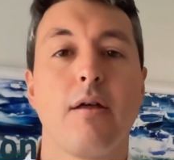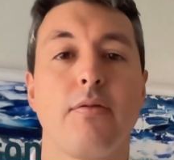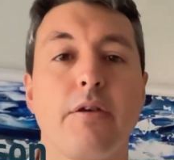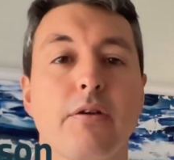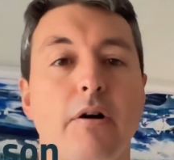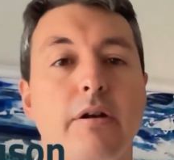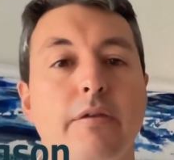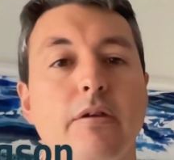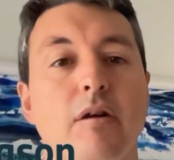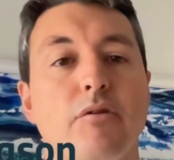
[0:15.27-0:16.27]
this
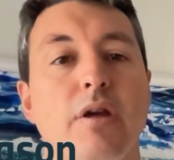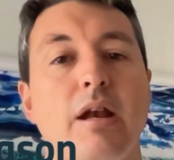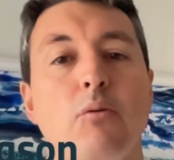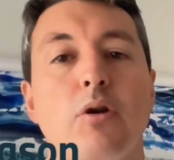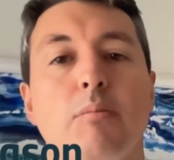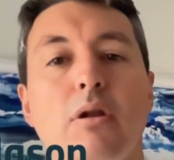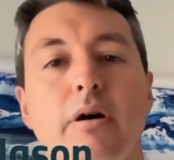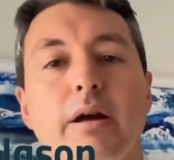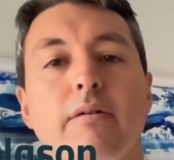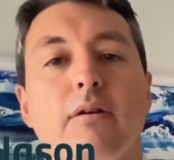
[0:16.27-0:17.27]
guidance covers anyone
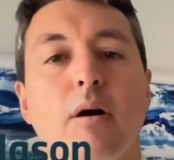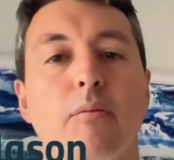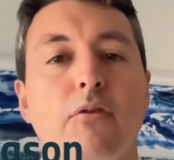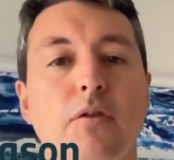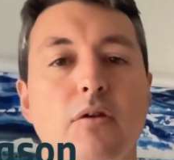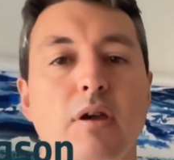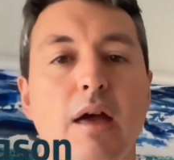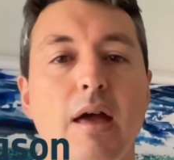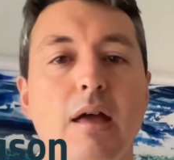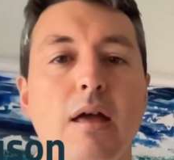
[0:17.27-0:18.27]
applying to come to the
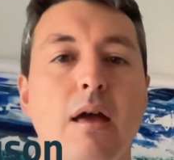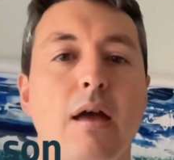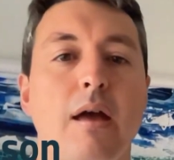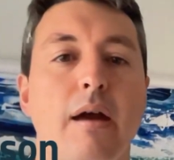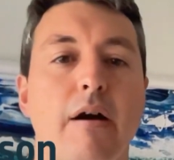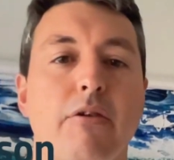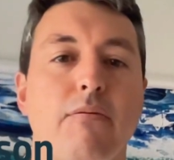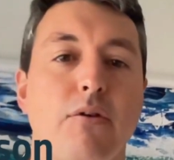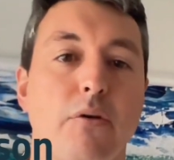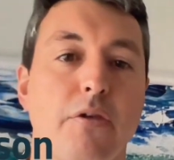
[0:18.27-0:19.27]
UK as a
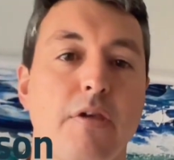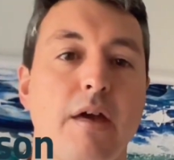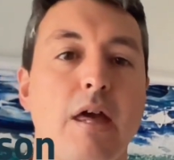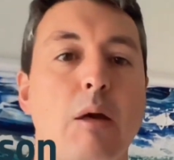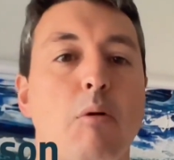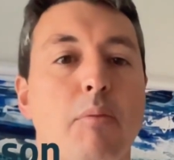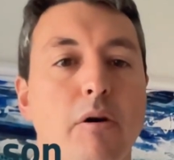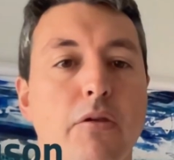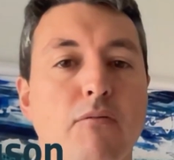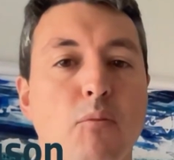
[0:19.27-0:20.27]
fiance,
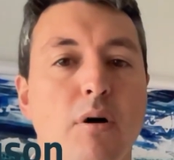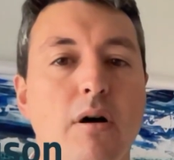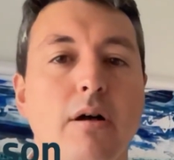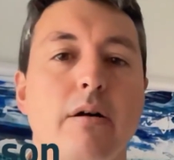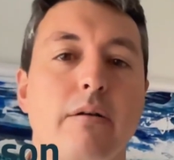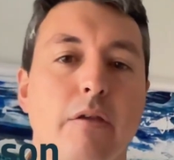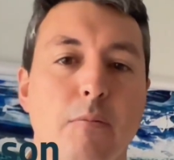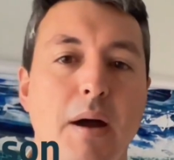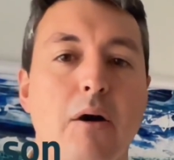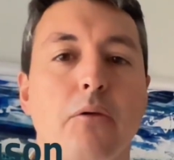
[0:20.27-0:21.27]
proposed civil partner,
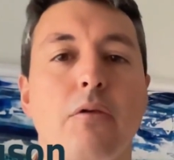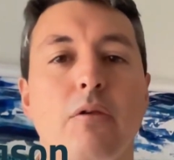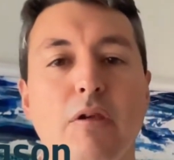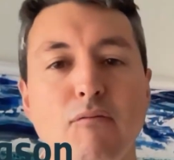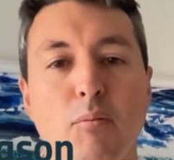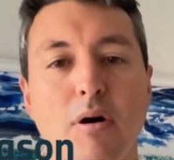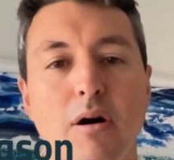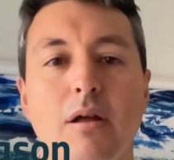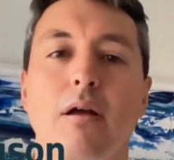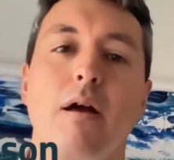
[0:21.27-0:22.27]
spouse, civil
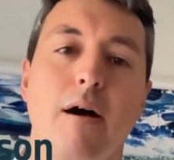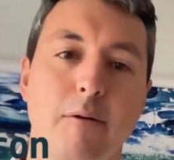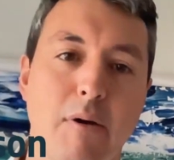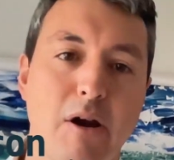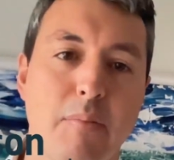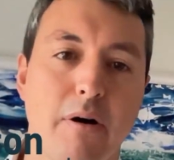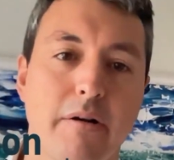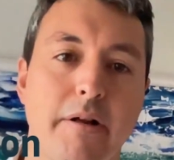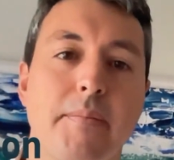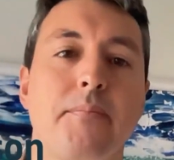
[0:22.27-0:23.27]
partner, unmarried
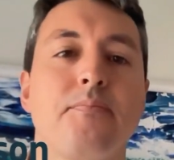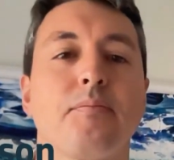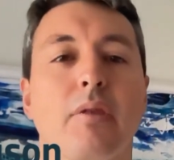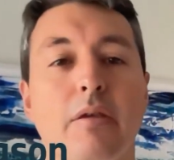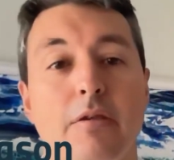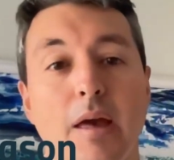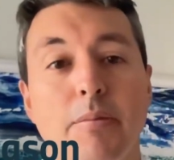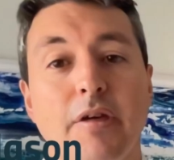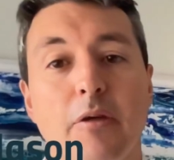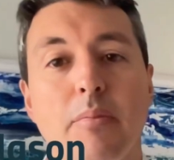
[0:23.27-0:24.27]
partner,
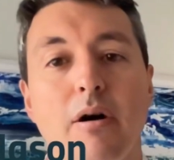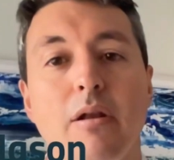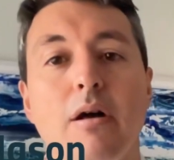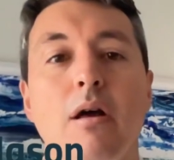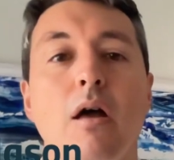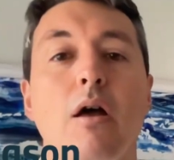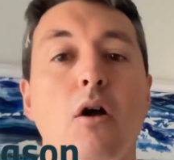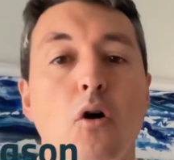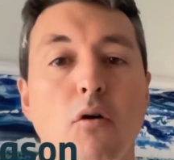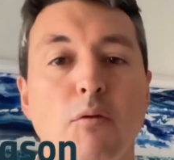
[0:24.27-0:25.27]
same-sex partner
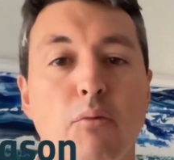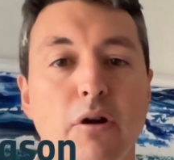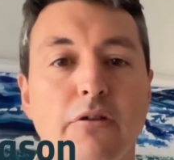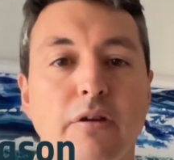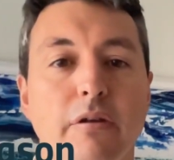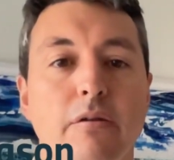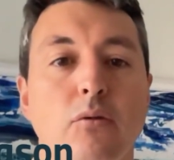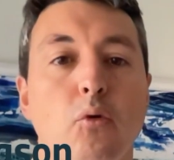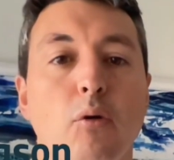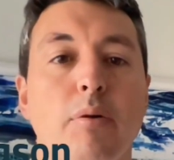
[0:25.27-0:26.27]
of a British citizen
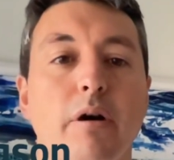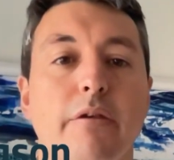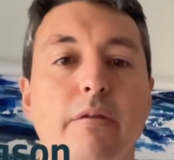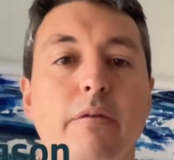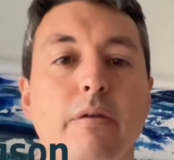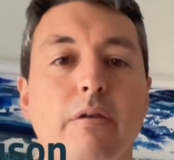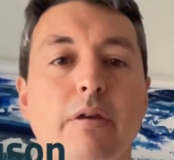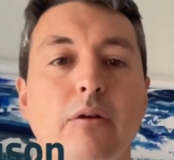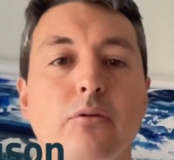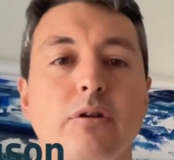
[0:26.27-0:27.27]
or a person
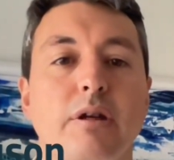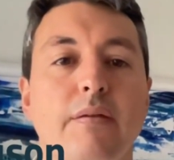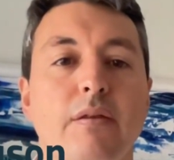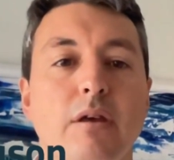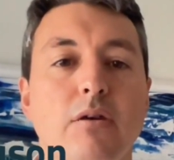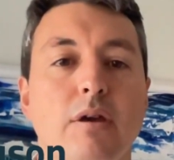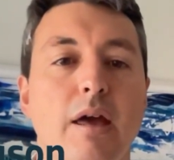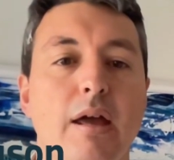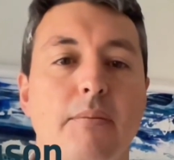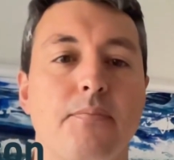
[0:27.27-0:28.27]
settled in the UK.